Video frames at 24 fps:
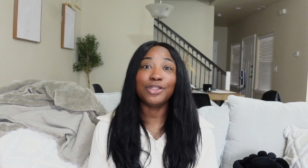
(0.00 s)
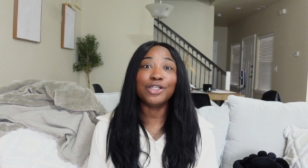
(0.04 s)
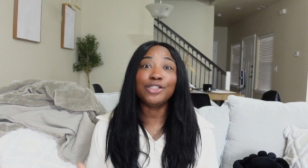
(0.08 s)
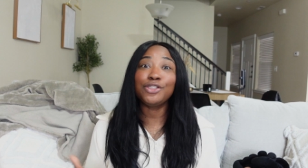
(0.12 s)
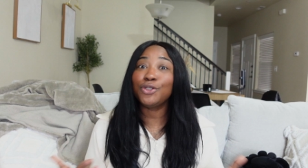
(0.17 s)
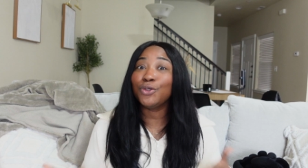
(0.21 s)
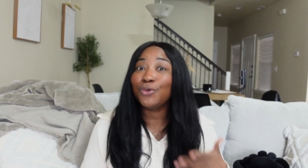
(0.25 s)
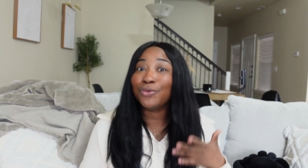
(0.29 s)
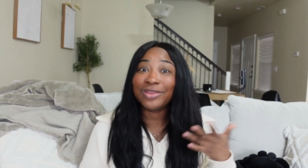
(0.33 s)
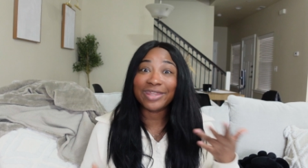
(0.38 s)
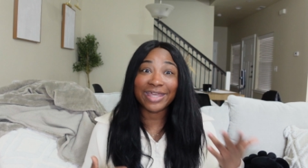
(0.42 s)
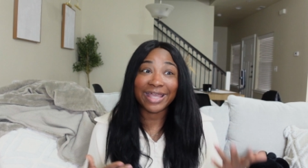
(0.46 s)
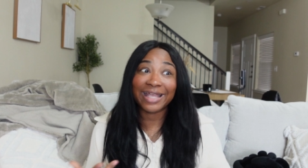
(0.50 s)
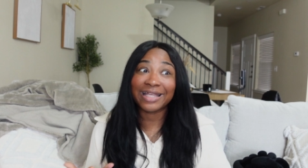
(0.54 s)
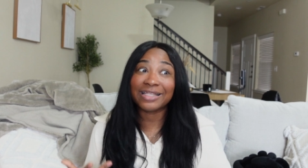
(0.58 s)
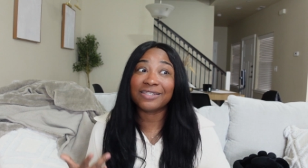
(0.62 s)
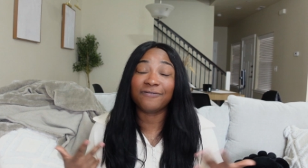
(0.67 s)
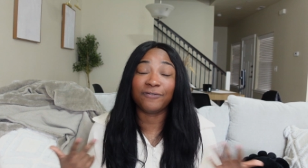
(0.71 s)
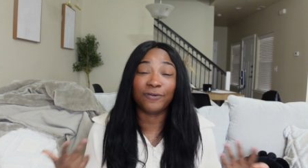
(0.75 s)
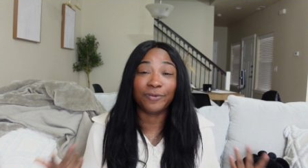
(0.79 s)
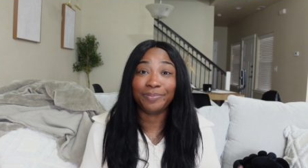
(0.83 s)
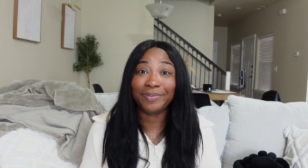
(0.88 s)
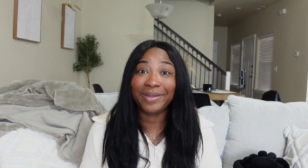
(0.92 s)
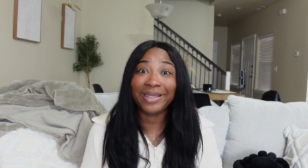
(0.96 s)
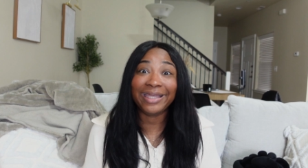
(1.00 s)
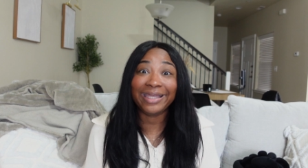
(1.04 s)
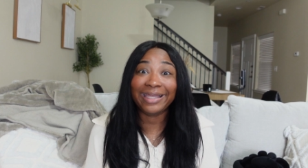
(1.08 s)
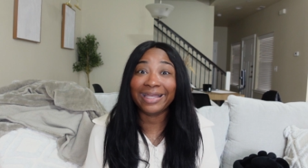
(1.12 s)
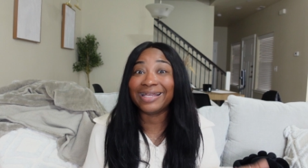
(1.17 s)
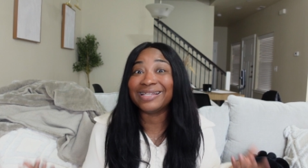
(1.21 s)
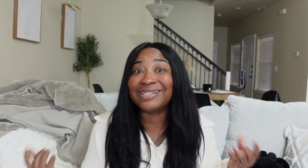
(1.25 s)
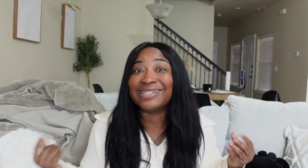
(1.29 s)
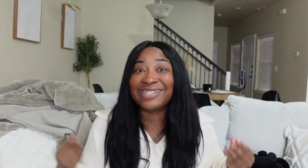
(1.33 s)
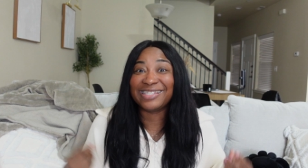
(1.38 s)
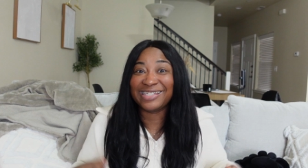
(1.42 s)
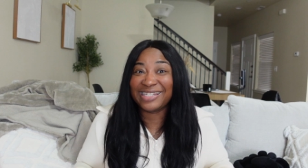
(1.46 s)
The two things for me,
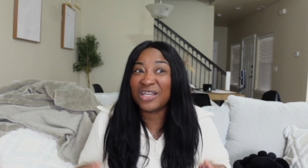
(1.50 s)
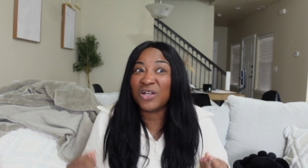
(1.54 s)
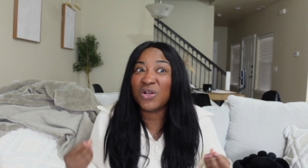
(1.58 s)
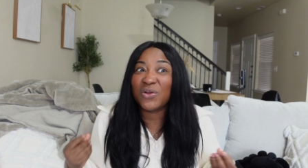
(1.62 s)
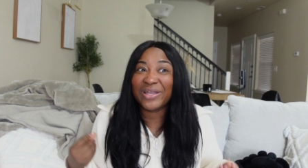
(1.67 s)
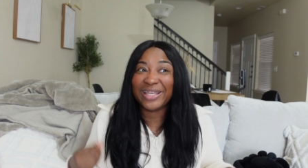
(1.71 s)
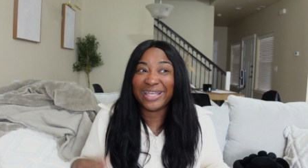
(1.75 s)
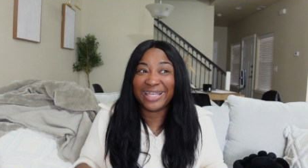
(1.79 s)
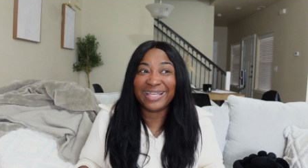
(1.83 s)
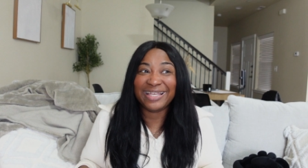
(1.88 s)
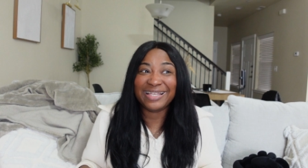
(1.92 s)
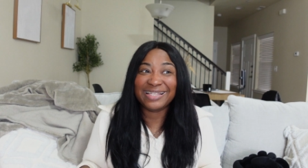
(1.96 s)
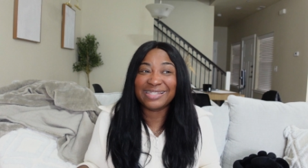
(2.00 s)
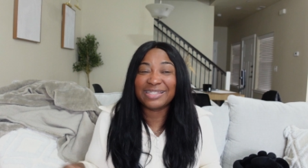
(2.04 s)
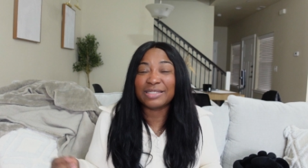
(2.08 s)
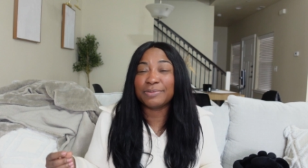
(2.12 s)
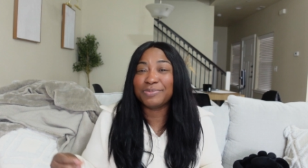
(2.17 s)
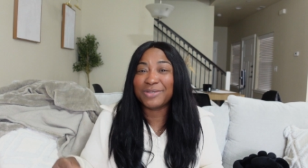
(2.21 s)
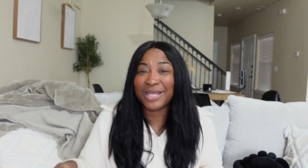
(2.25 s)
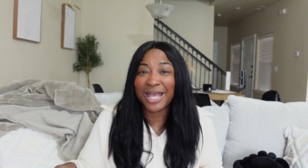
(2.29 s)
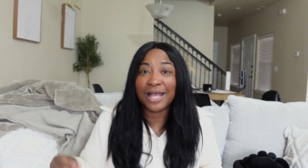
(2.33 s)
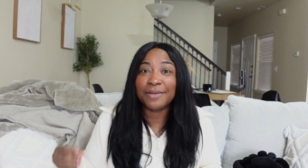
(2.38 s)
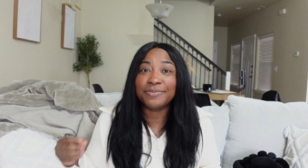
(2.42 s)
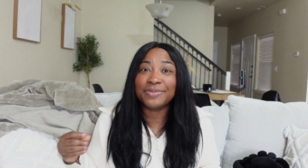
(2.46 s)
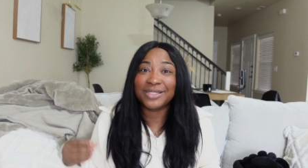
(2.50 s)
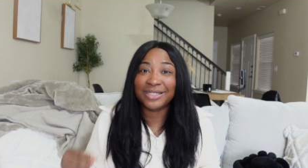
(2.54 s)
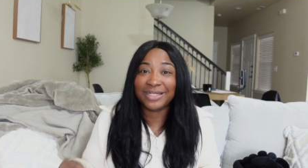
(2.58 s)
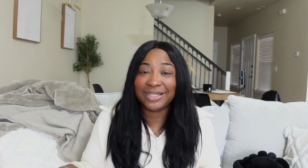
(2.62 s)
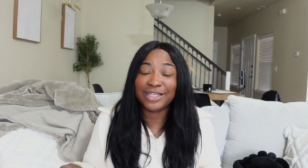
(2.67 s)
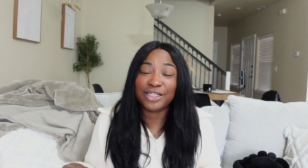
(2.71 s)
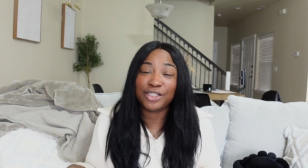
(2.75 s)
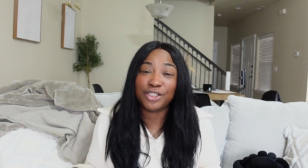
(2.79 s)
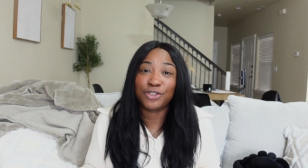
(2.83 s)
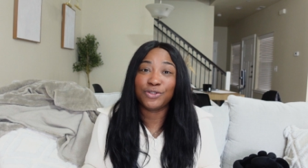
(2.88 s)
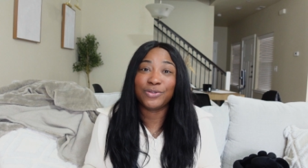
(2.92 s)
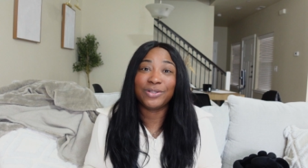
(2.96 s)
and still is sometimes an
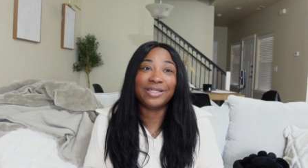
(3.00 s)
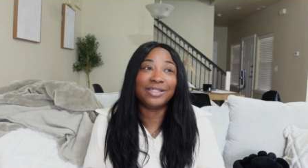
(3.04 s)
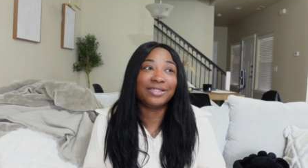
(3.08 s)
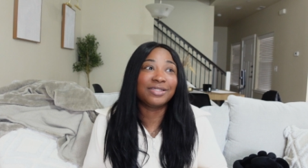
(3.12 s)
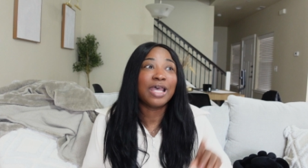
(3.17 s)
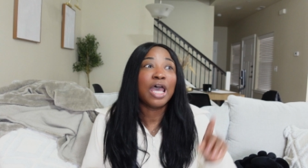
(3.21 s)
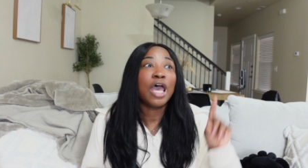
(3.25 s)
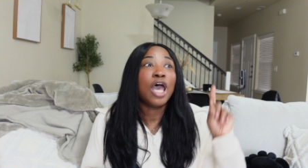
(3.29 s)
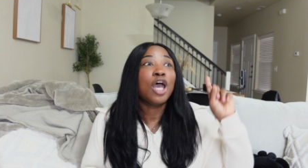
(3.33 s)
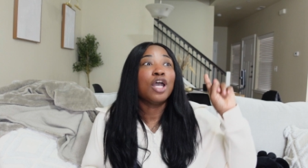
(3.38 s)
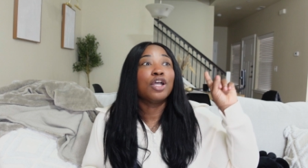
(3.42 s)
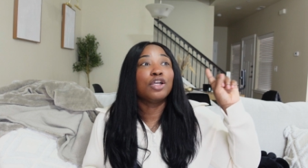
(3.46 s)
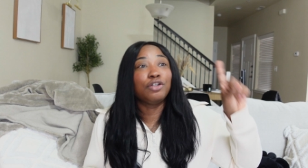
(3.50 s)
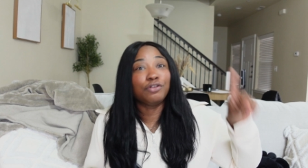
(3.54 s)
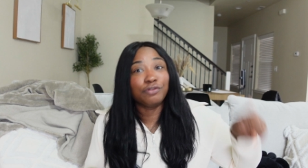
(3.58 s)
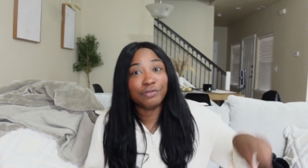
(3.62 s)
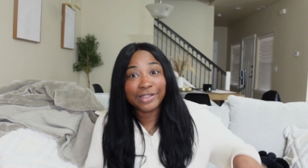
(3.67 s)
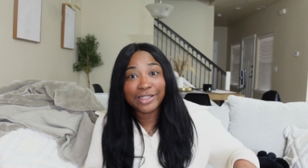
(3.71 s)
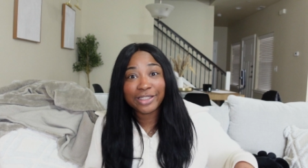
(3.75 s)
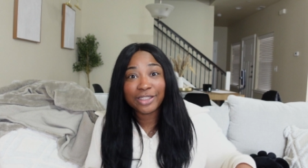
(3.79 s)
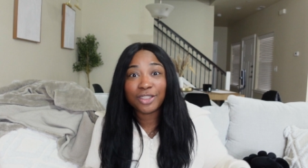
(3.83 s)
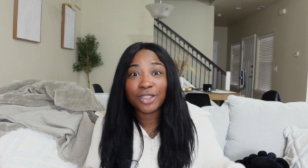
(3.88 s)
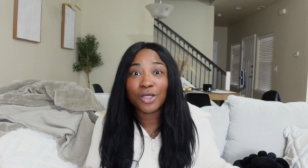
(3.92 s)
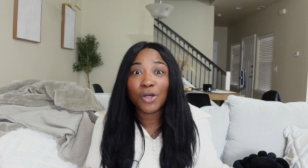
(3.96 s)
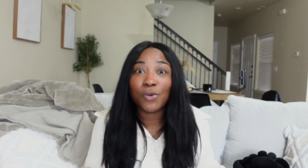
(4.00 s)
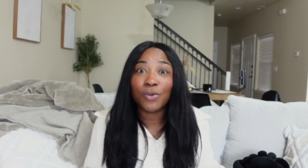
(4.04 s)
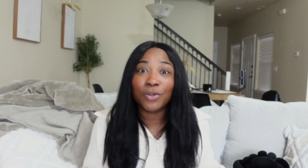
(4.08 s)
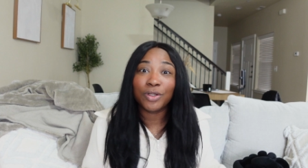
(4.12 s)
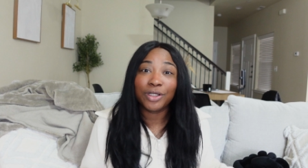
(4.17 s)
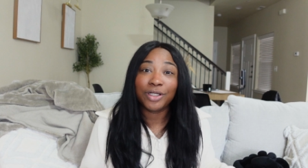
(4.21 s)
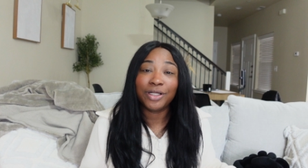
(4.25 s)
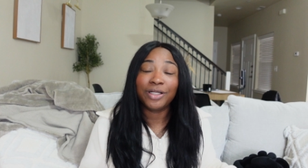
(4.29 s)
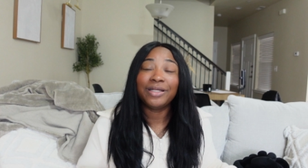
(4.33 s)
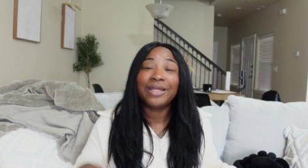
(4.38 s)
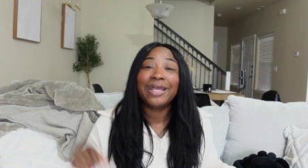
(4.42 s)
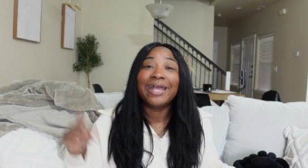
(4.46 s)
issue, is Greek
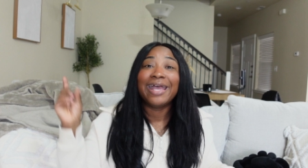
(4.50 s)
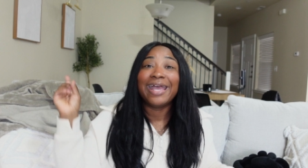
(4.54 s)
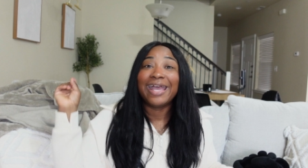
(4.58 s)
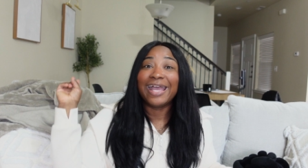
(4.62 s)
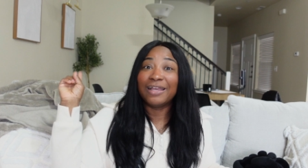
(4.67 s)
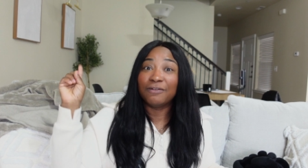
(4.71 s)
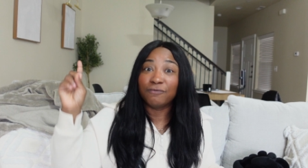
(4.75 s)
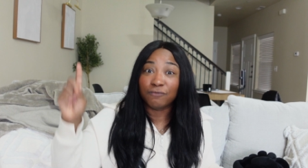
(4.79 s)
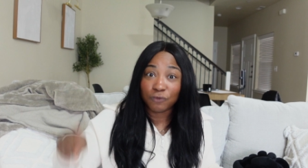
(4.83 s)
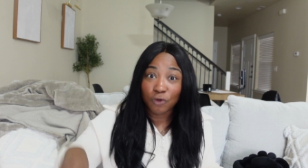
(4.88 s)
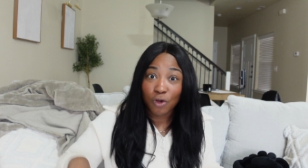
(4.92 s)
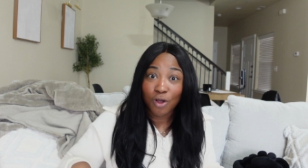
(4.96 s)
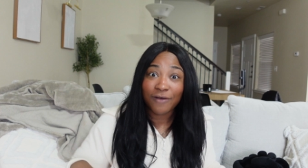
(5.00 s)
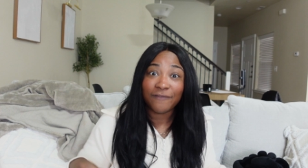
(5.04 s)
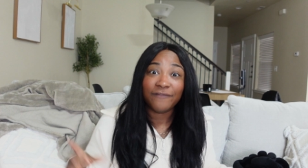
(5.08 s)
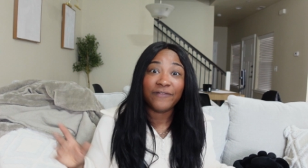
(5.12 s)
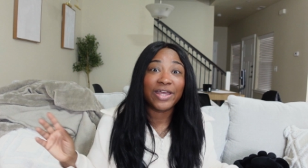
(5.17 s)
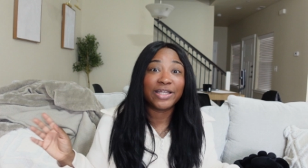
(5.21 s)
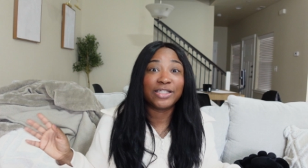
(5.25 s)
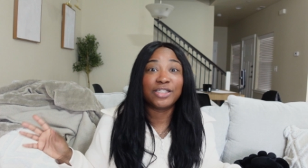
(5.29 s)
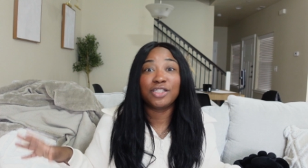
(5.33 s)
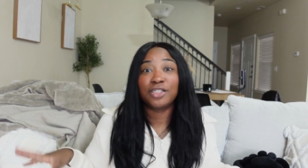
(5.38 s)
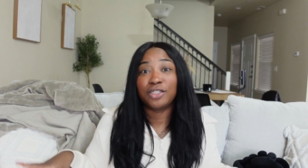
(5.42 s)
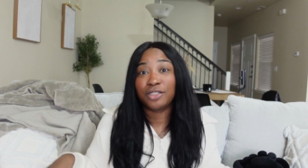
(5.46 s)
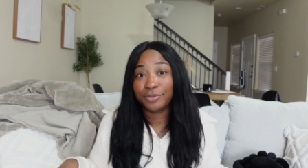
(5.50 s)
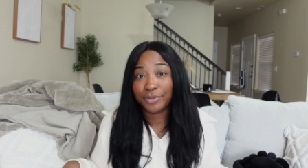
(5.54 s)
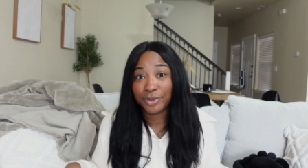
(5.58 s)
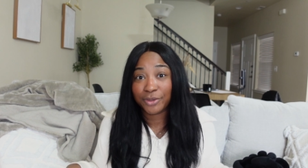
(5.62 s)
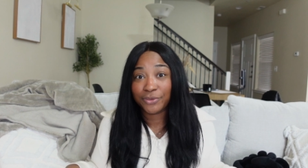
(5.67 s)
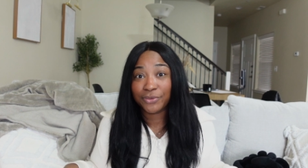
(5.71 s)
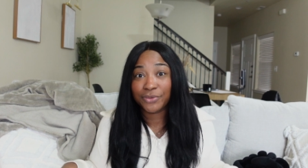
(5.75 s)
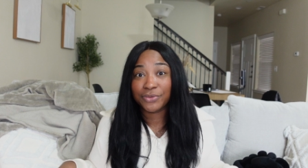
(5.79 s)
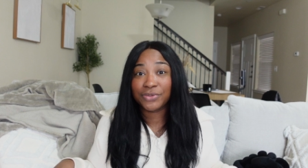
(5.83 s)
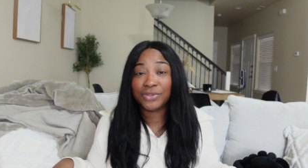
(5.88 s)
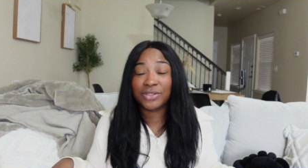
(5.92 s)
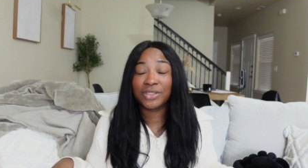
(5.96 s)
yogurt and raw vegetables.